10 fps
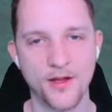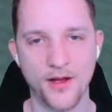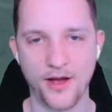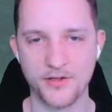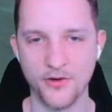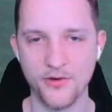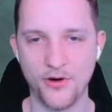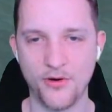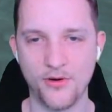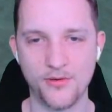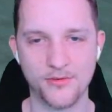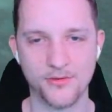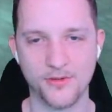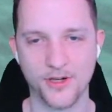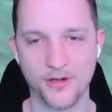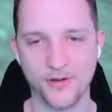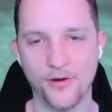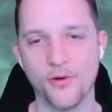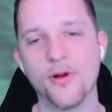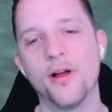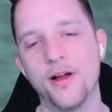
I don't know... Oh,